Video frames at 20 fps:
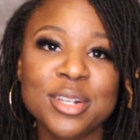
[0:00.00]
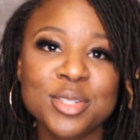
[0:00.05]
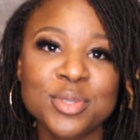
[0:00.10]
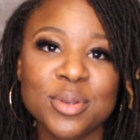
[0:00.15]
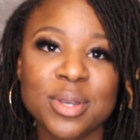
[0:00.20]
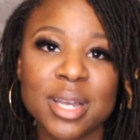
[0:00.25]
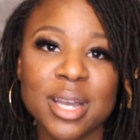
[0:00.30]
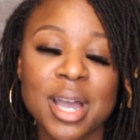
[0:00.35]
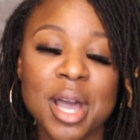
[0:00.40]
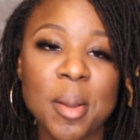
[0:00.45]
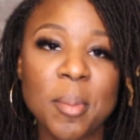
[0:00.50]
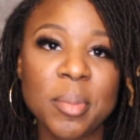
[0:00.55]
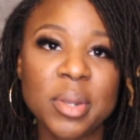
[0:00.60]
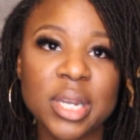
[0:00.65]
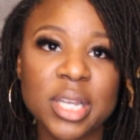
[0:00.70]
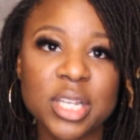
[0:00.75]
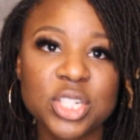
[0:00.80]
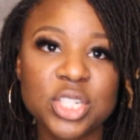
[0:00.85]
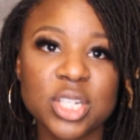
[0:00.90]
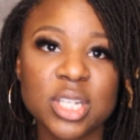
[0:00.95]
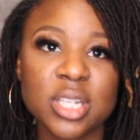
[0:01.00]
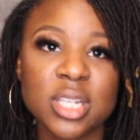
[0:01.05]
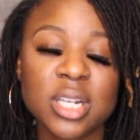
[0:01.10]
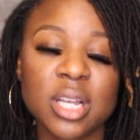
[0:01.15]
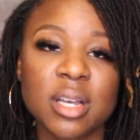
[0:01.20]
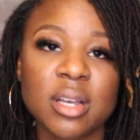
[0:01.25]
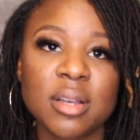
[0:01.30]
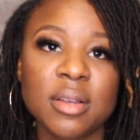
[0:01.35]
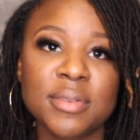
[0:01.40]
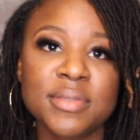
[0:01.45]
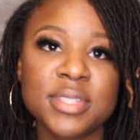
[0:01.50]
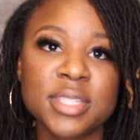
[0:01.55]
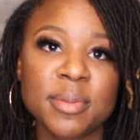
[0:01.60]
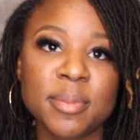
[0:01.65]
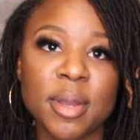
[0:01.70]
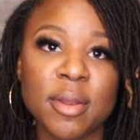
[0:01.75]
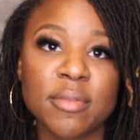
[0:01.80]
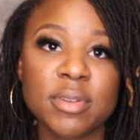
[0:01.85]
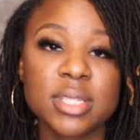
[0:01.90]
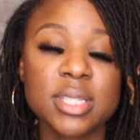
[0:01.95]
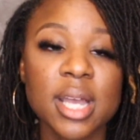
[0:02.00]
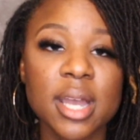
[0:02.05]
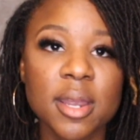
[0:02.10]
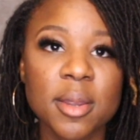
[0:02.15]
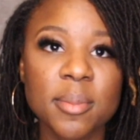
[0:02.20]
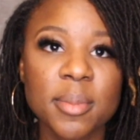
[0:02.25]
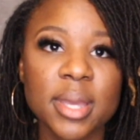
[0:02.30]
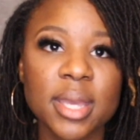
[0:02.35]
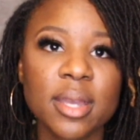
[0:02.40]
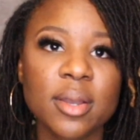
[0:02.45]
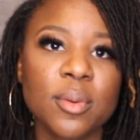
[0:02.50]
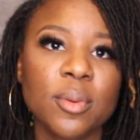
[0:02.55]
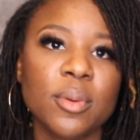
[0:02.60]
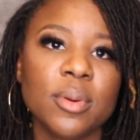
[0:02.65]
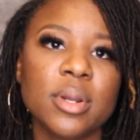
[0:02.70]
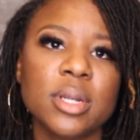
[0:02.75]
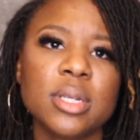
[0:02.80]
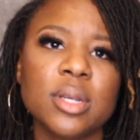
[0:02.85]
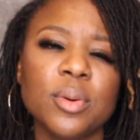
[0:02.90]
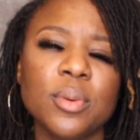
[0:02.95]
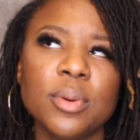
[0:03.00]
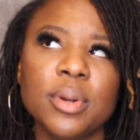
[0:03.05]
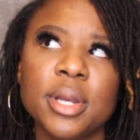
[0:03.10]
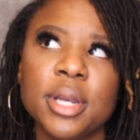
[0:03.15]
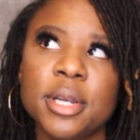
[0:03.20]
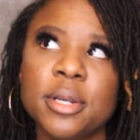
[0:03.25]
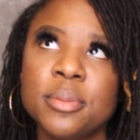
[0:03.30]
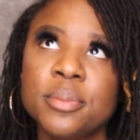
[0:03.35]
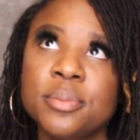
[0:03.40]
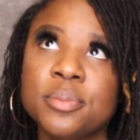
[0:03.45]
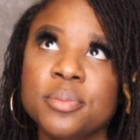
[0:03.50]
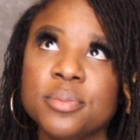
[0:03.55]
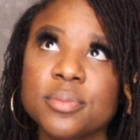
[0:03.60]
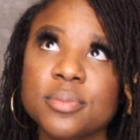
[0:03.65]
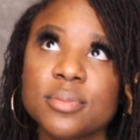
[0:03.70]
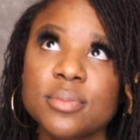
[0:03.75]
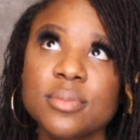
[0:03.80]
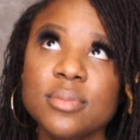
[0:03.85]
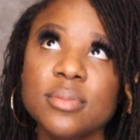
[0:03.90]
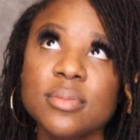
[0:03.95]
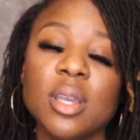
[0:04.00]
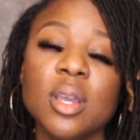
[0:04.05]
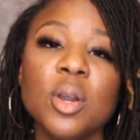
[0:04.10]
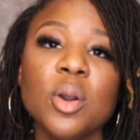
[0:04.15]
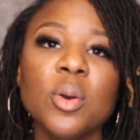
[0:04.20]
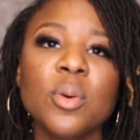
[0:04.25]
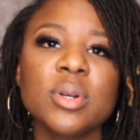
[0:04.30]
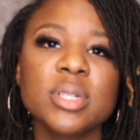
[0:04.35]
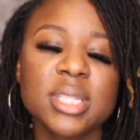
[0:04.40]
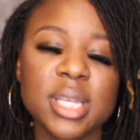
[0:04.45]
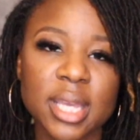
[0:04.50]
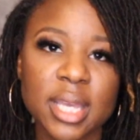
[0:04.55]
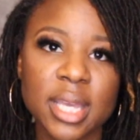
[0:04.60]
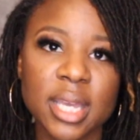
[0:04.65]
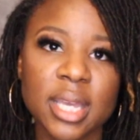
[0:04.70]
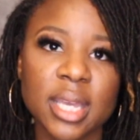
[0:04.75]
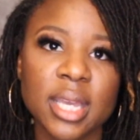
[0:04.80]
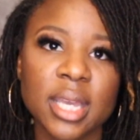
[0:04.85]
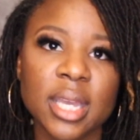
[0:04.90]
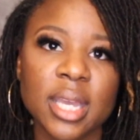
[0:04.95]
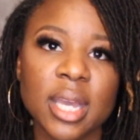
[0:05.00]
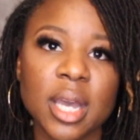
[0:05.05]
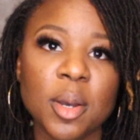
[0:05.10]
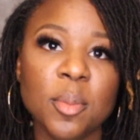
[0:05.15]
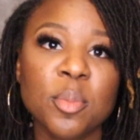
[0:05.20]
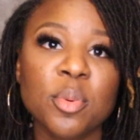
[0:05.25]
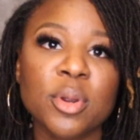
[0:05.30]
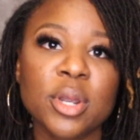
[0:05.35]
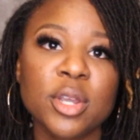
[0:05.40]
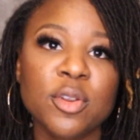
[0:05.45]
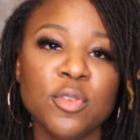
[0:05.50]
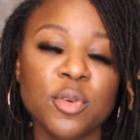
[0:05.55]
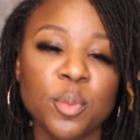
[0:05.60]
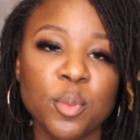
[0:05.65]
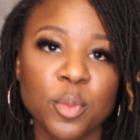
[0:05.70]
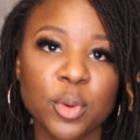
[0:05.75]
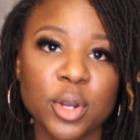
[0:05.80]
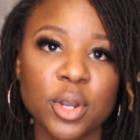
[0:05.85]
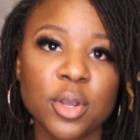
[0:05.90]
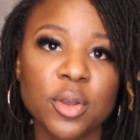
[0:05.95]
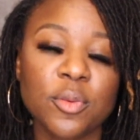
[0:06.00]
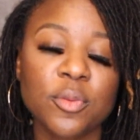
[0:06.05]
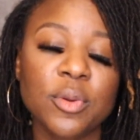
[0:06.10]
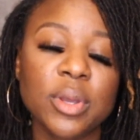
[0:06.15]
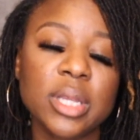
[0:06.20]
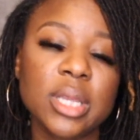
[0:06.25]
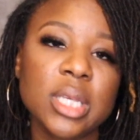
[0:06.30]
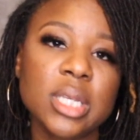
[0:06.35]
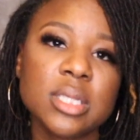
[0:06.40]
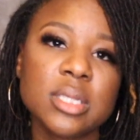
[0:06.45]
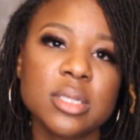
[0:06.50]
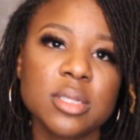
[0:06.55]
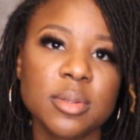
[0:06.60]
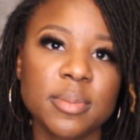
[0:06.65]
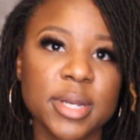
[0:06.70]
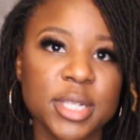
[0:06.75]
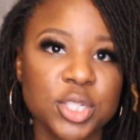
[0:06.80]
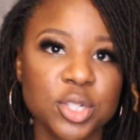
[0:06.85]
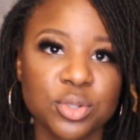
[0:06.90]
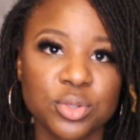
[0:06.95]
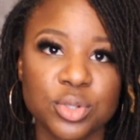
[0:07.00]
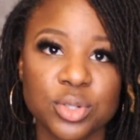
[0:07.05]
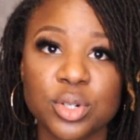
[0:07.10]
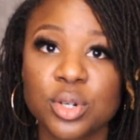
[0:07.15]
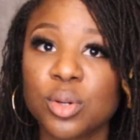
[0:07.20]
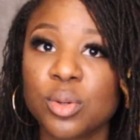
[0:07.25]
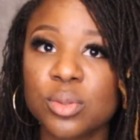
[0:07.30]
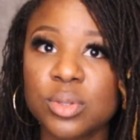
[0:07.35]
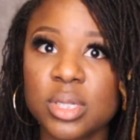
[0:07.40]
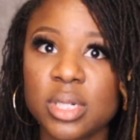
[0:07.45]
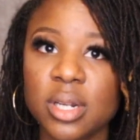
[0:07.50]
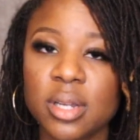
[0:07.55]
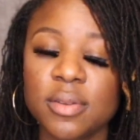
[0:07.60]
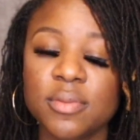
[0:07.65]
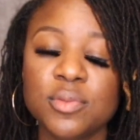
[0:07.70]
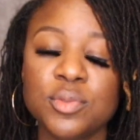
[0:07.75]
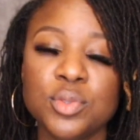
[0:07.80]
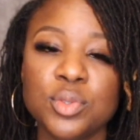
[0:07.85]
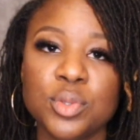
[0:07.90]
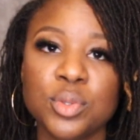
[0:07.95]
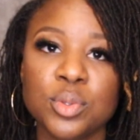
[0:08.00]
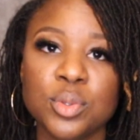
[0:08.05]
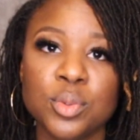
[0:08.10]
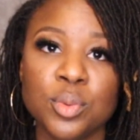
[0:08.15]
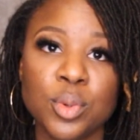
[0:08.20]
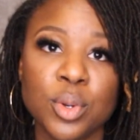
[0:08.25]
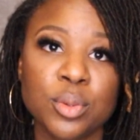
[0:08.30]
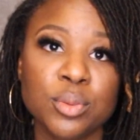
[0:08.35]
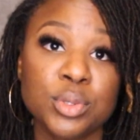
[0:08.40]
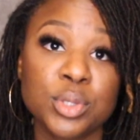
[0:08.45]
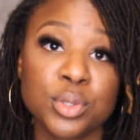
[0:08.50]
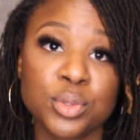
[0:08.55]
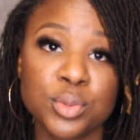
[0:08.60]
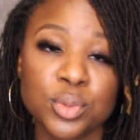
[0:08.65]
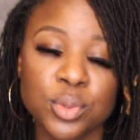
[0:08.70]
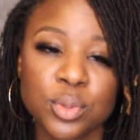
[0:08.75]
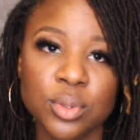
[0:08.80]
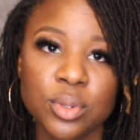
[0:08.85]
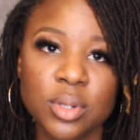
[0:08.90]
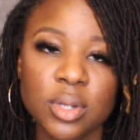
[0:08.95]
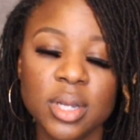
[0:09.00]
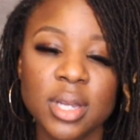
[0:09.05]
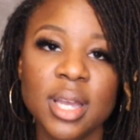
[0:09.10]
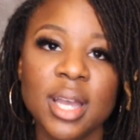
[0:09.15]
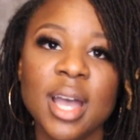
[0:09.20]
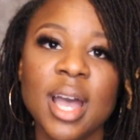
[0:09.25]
on doing a combination of semi-retirement or taking a break from work, at least until my children are old enough to go to school,